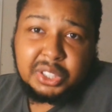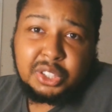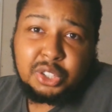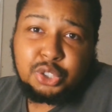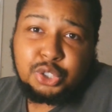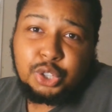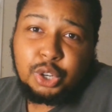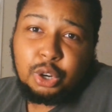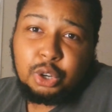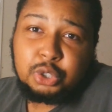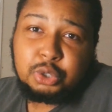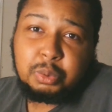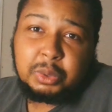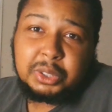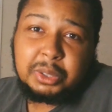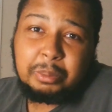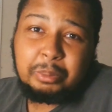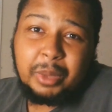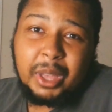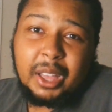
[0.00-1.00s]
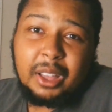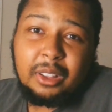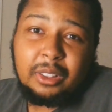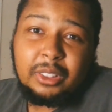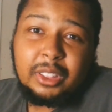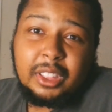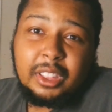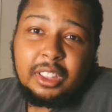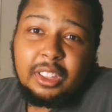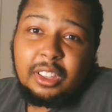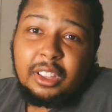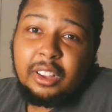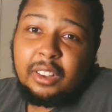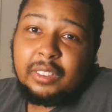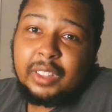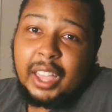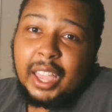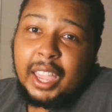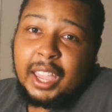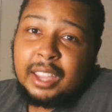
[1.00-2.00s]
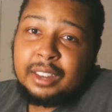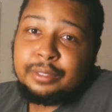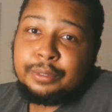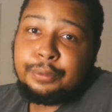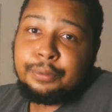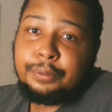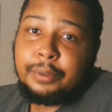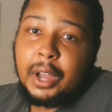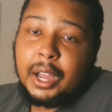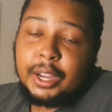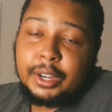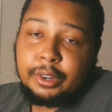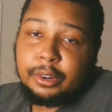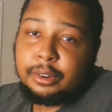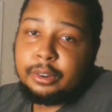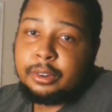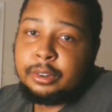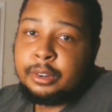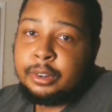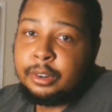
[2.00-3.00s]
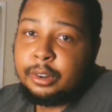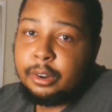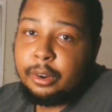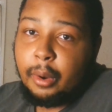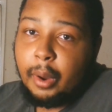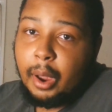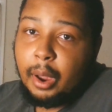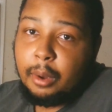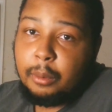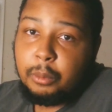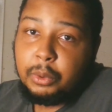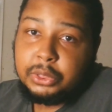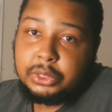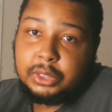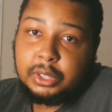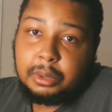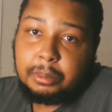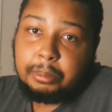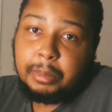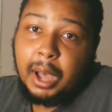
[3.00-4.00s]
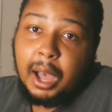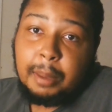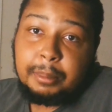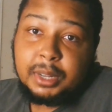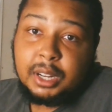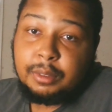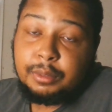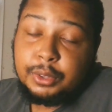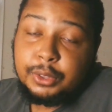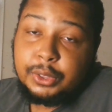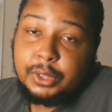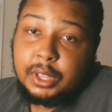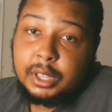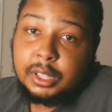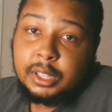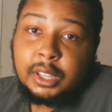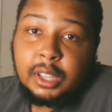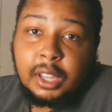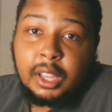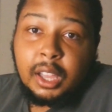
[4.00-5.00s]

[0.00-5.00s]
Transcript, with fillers: church with the bell, and fire with the bomb and everything.